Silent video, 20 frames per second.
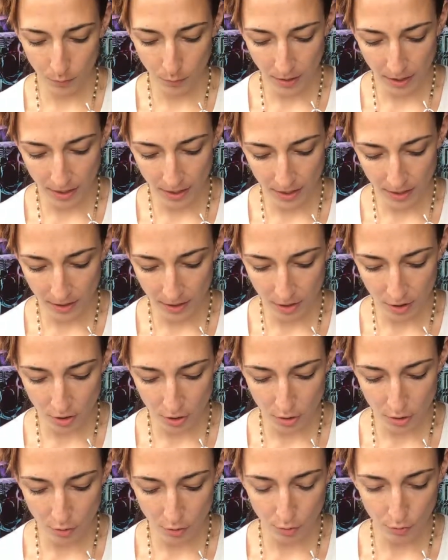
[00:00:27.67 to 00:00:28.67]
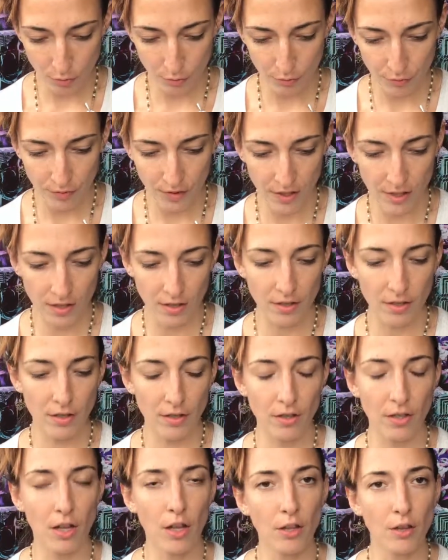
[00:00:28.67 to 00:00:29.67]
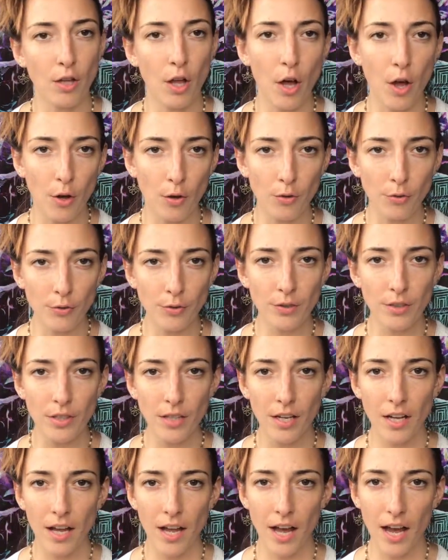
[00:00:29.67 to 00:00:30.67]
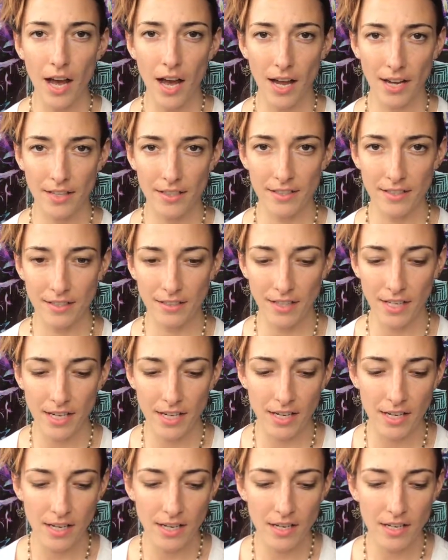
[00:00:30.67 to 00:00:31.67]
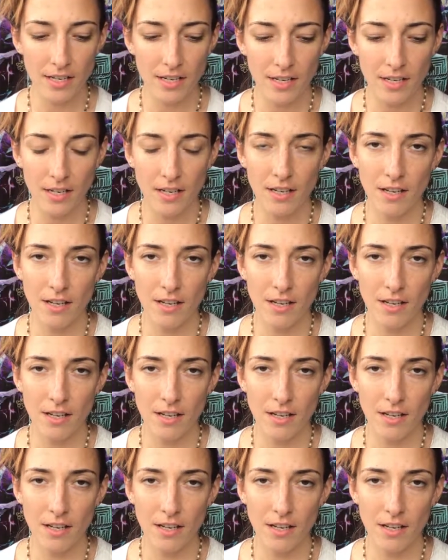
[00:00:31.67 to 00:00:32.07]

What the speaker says: when you feel alone, isolated,